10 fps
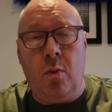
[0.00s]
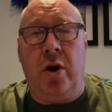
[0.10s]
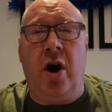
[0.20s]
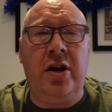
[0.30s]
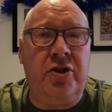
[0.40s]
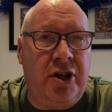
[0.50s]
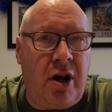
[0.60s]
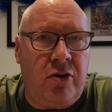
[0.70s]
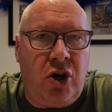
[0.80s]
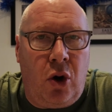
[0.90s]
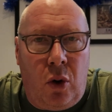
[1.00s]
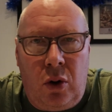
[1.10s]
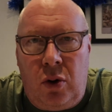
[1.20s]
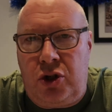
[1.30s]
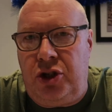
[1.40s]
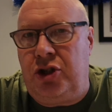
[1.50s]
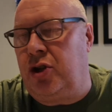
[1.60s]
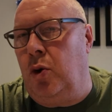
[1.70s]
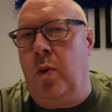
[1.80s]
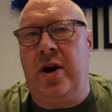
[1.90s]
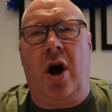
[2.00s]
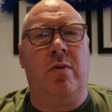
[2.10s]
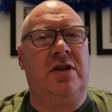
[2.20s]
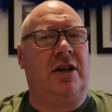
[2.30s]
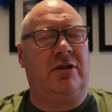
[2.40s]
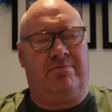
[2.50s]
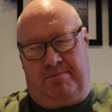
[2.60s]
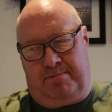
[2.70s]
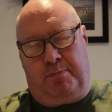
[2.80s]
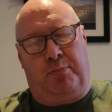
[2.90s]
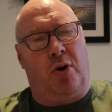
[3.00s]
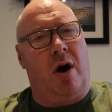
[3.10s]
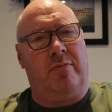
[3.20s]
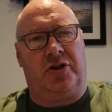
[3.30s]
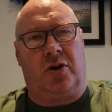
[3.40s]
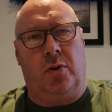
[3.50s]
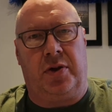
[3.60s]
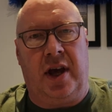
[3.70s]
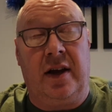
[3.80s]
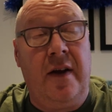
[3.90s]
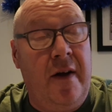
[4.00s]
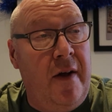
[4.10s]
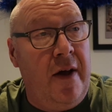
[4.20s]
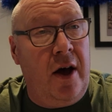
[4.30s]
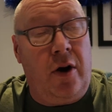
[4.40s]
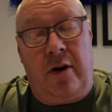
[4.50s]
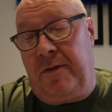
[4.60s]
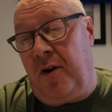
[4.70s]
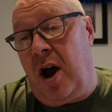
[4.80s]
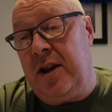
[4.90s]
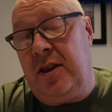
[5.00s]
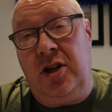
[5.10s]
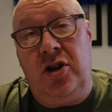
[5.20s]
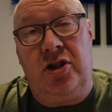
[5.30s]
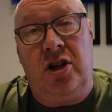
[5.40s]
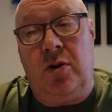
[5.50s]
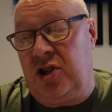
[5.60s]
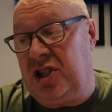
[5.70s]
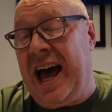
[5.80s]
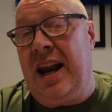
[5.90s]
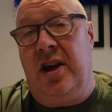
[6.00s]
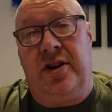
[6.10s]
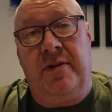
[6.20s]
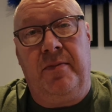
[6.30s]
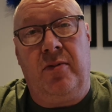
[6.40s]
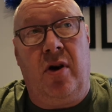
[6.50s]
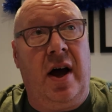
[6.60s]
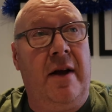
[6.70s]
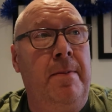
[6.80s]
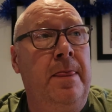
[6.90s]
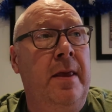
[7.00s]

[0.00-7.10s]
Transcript: When I used to go to Hall Orchard School, when I was at primary school thing, and on a Friday they used to do a salad, right?